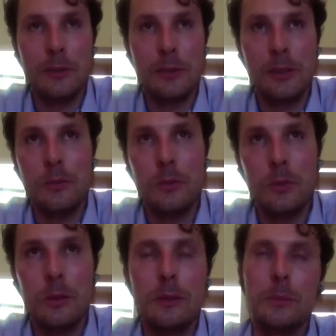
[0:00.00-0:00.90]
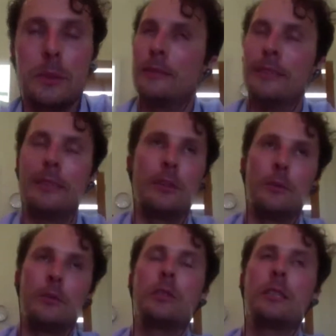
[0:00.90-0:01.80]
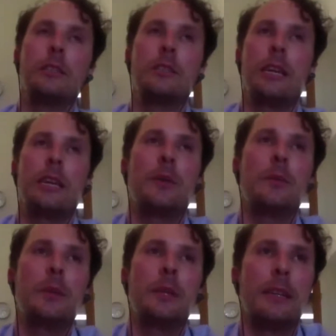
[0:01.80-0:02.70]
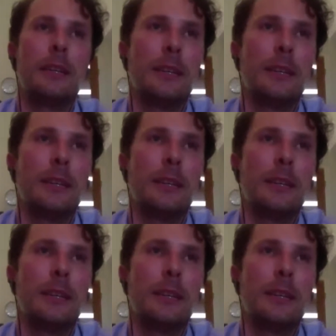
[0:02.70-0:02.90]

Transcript: so therefore, but, surely you can't help me.